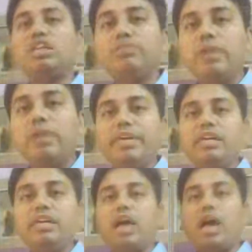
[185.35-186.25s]
So this
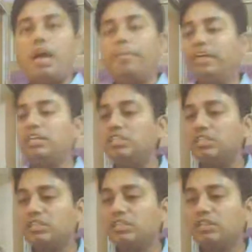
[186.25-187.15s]
will be a
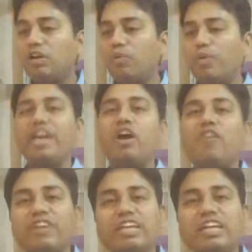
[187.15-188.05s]
better
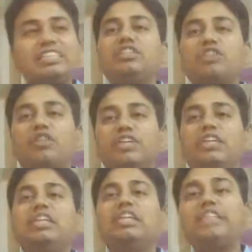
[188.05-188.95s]
way of understanding
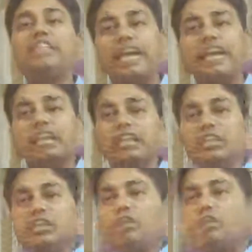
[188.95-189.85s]
the feelings of
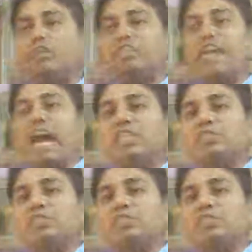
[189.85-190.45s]
the tiger,